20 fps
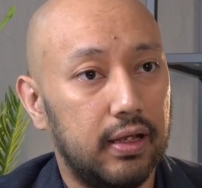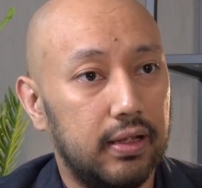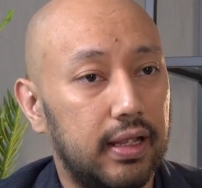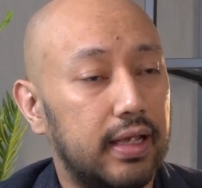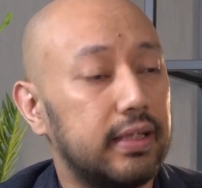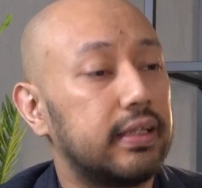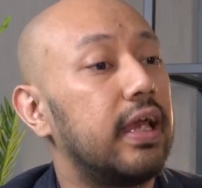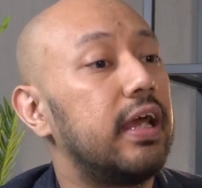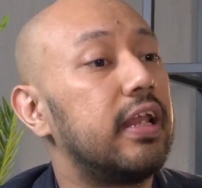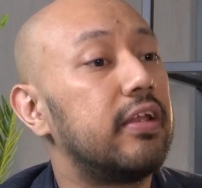Like
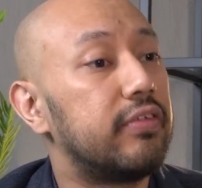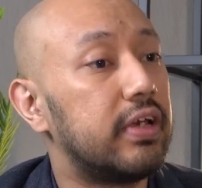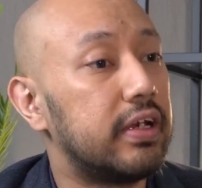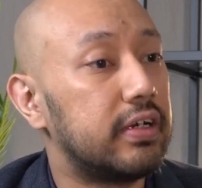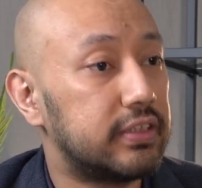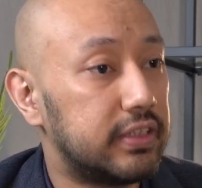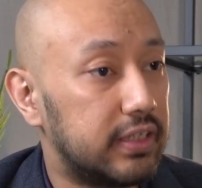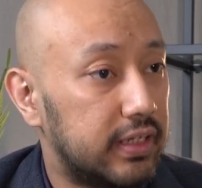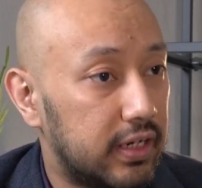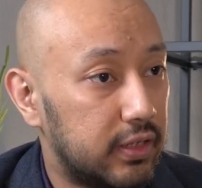the elevator
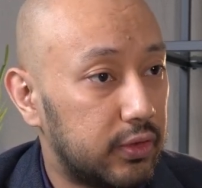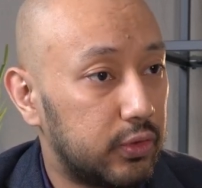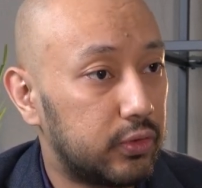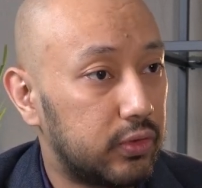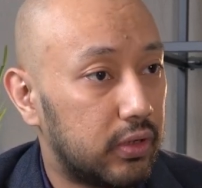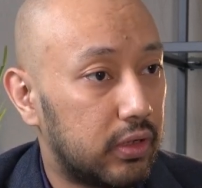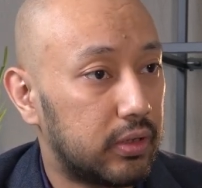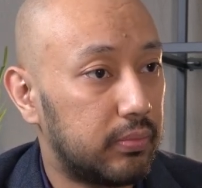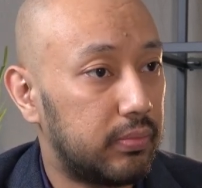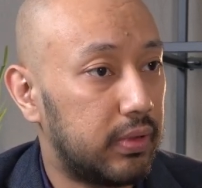scenario you
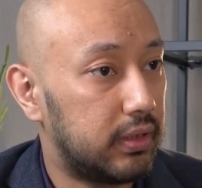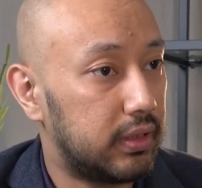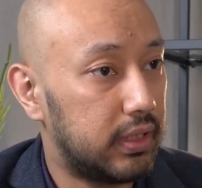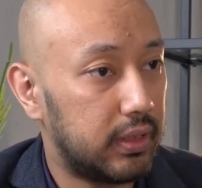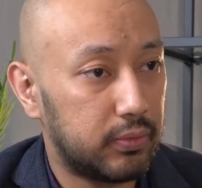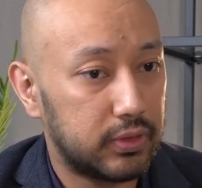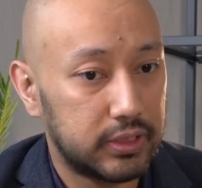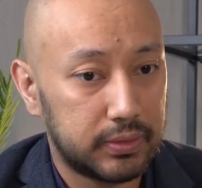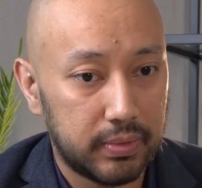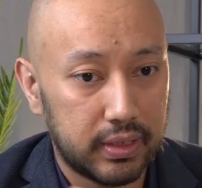talk about, they
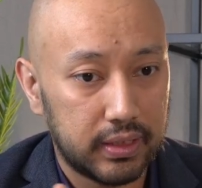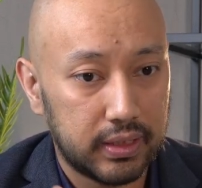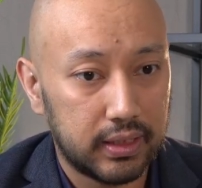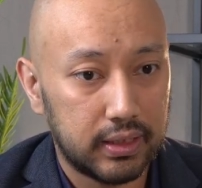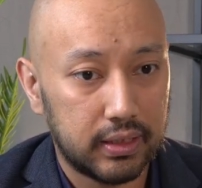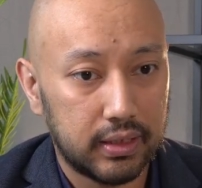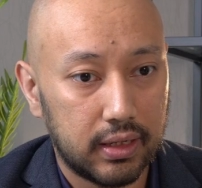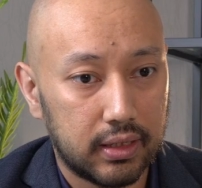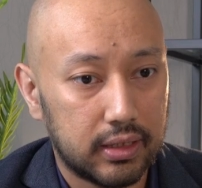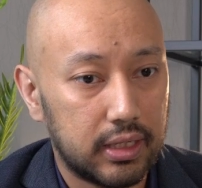were
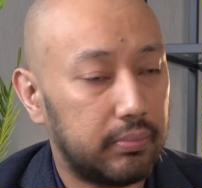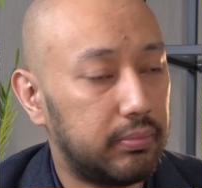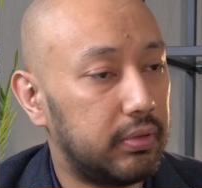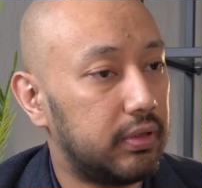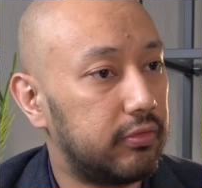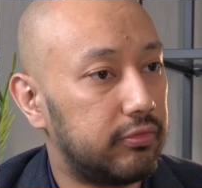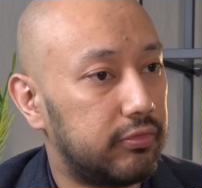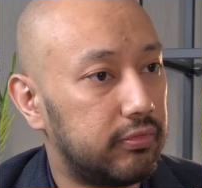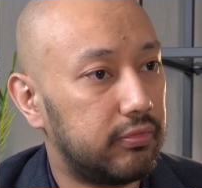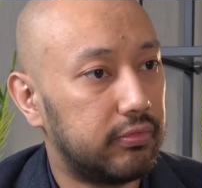spending a couple
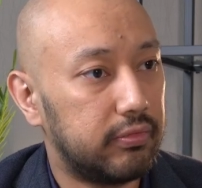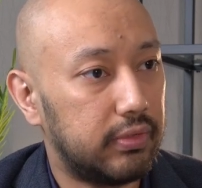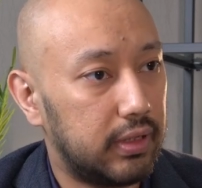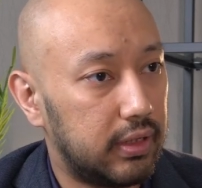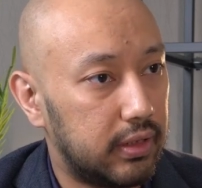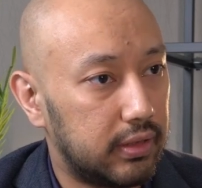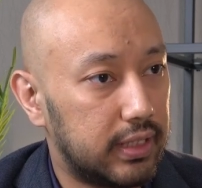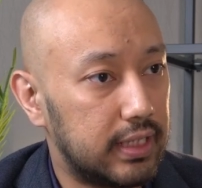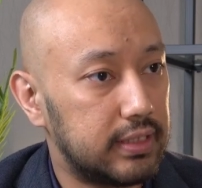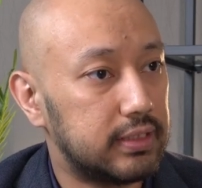of
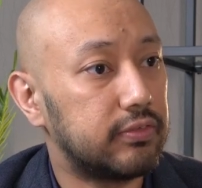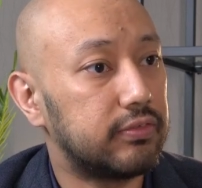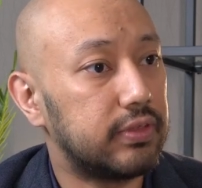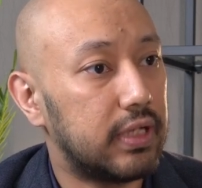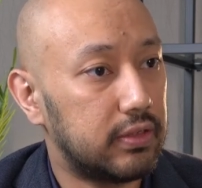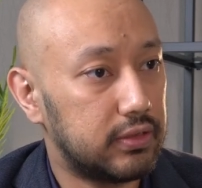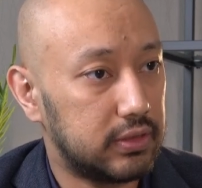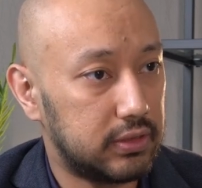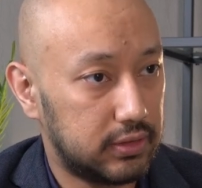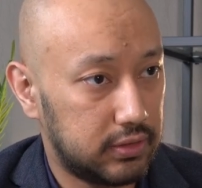tens of
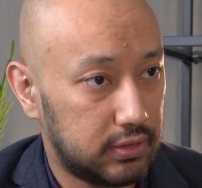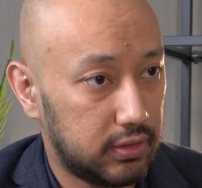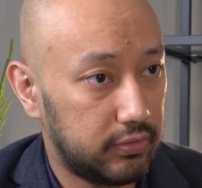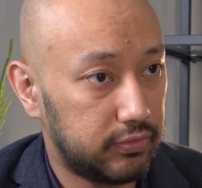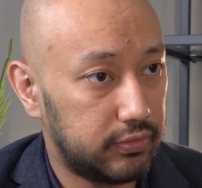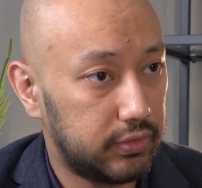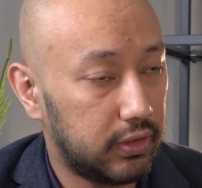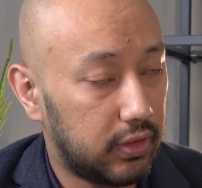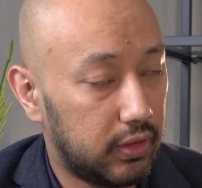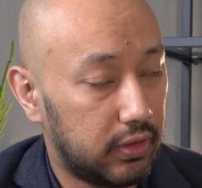thousands
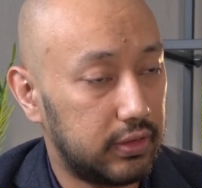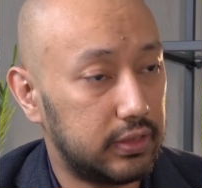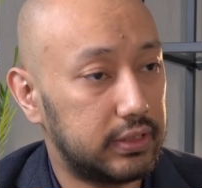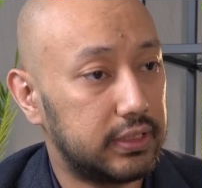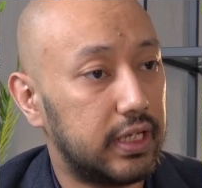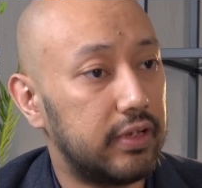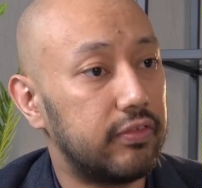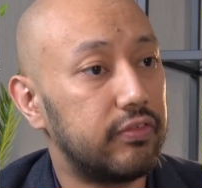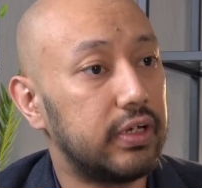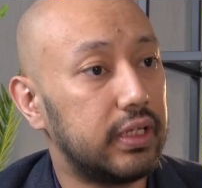of dollars
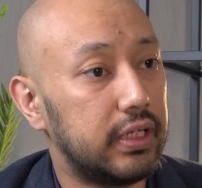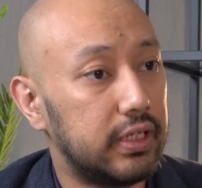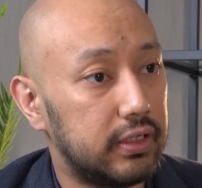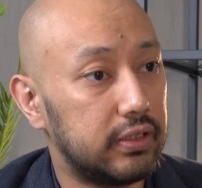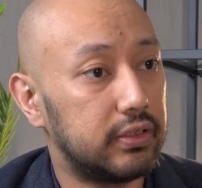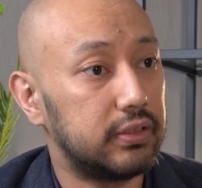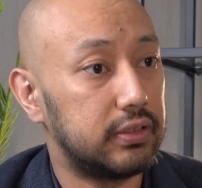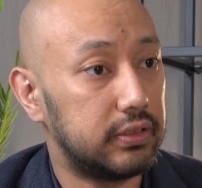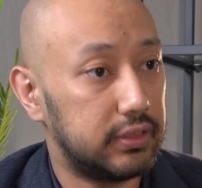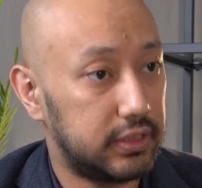every
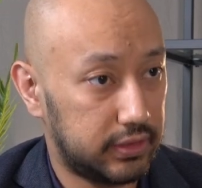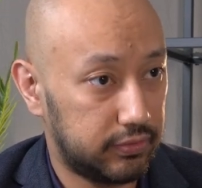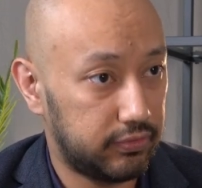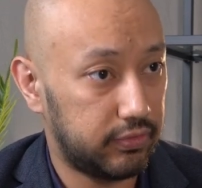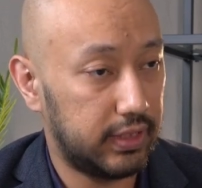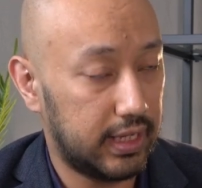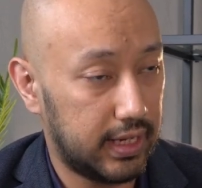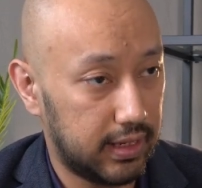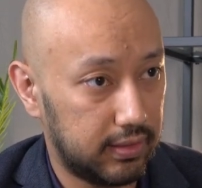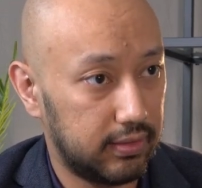year just for
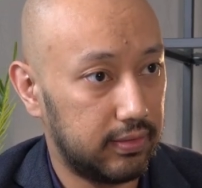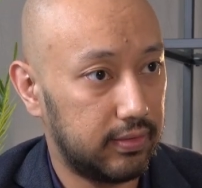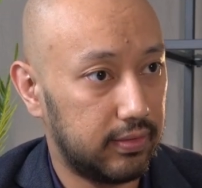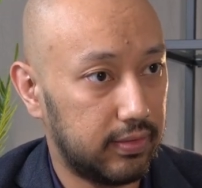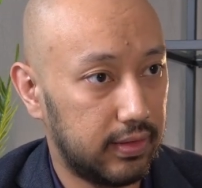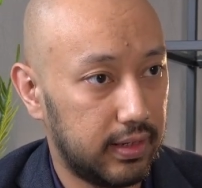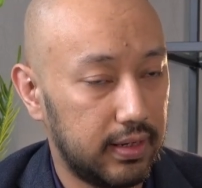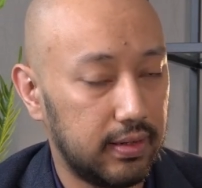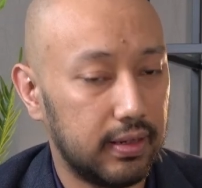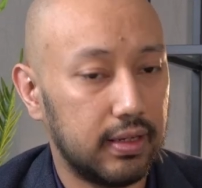that,
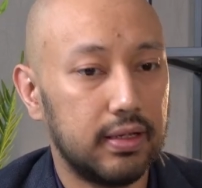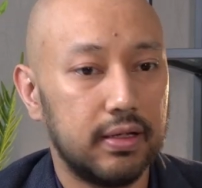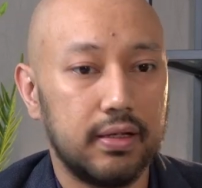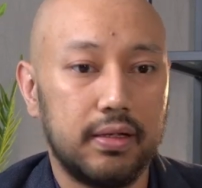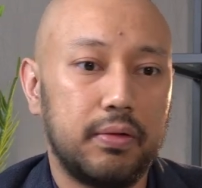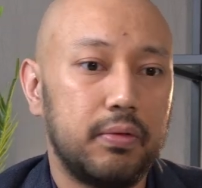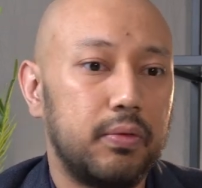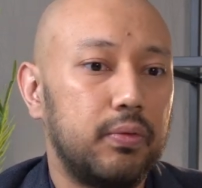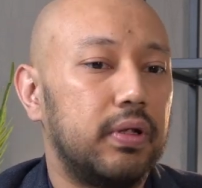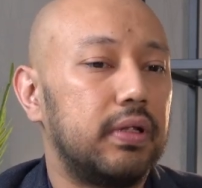right?
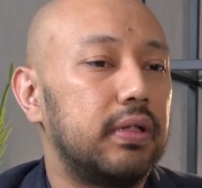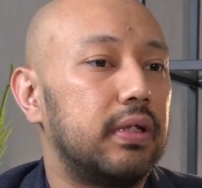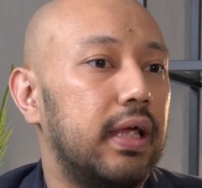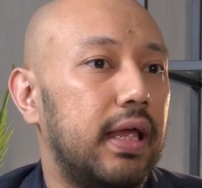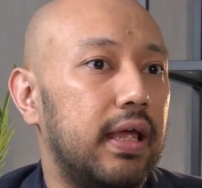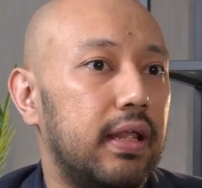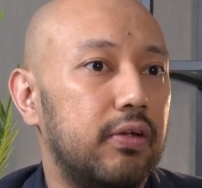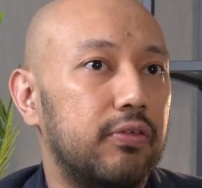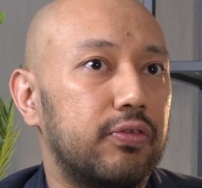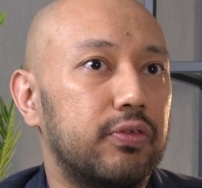Well,
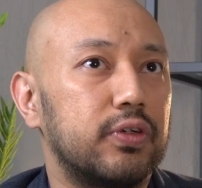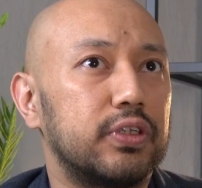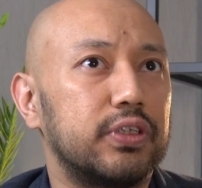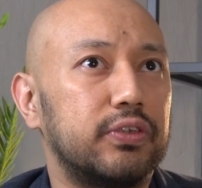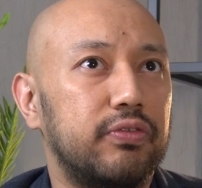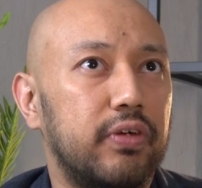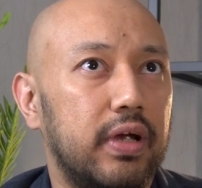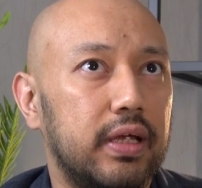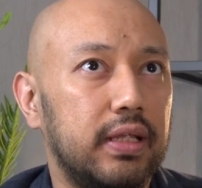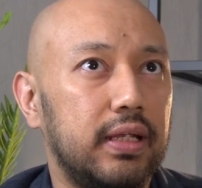and of course,
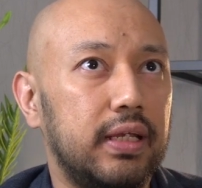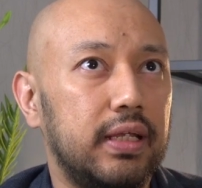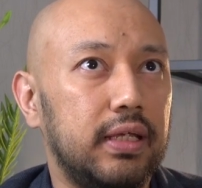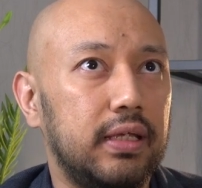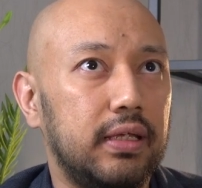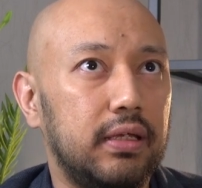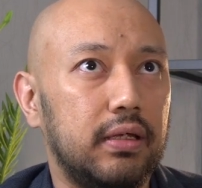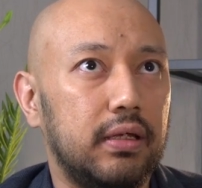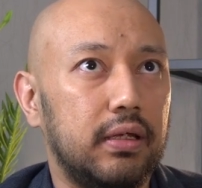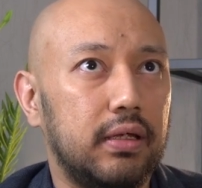
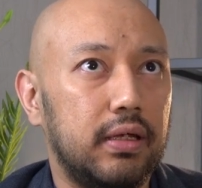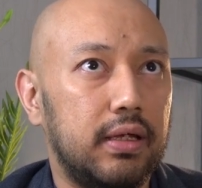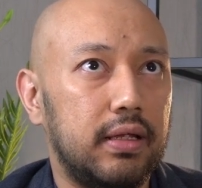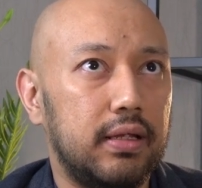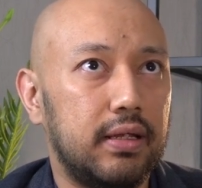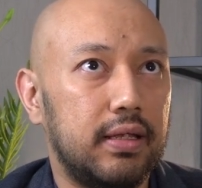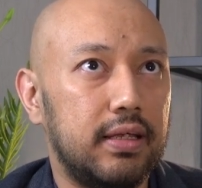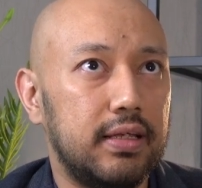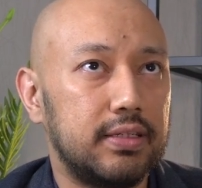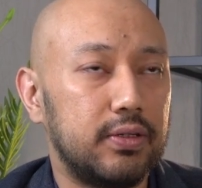finally,
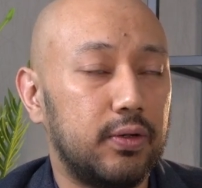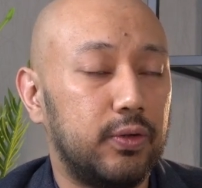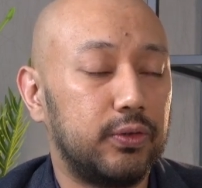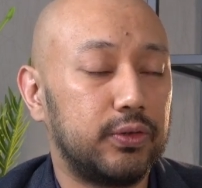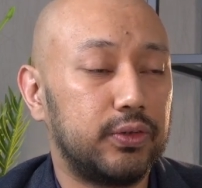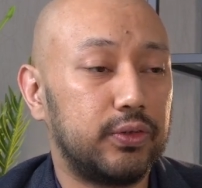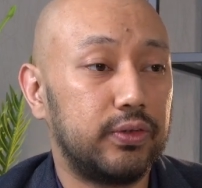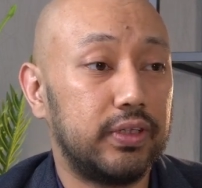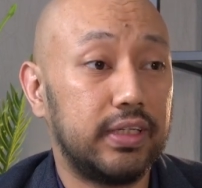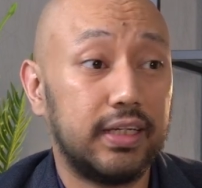it is
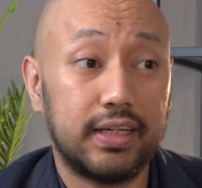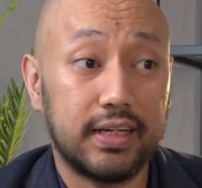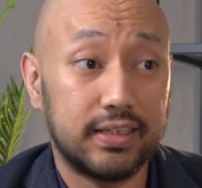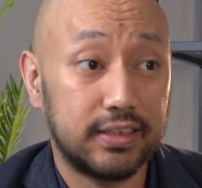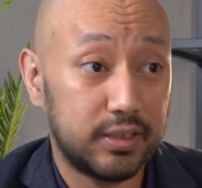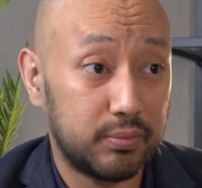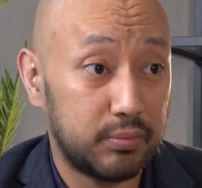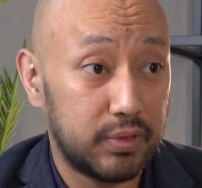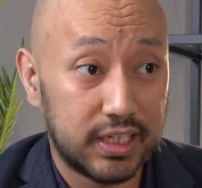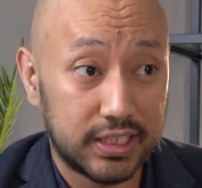also the
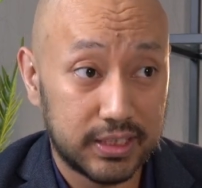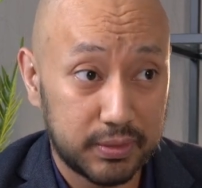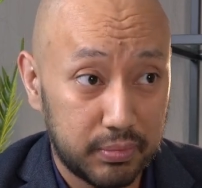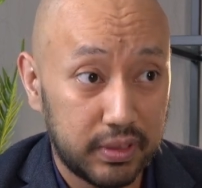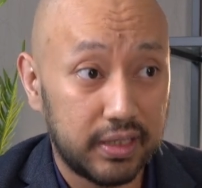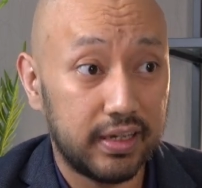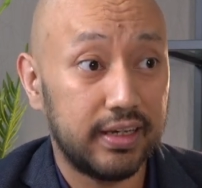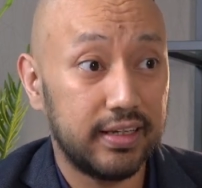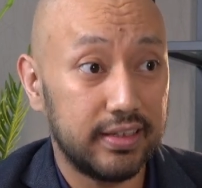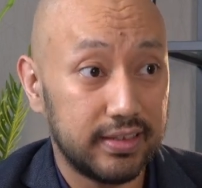customer
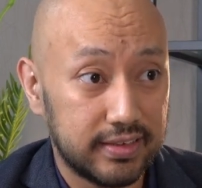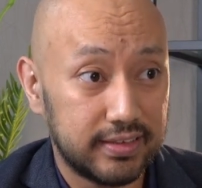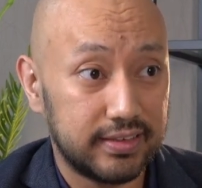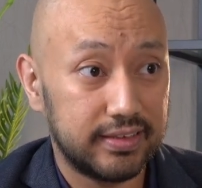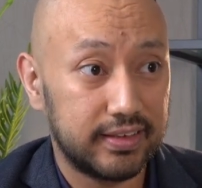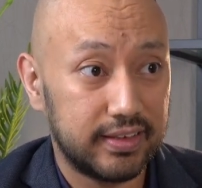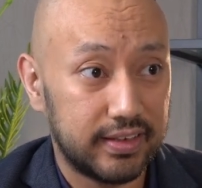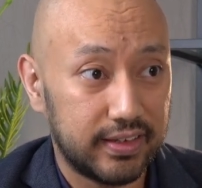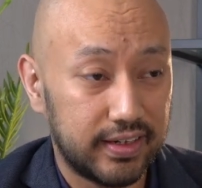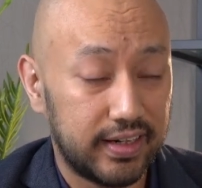experience,
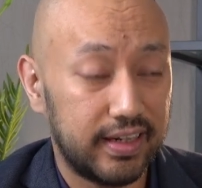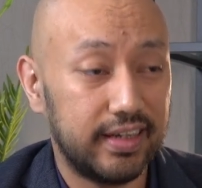right?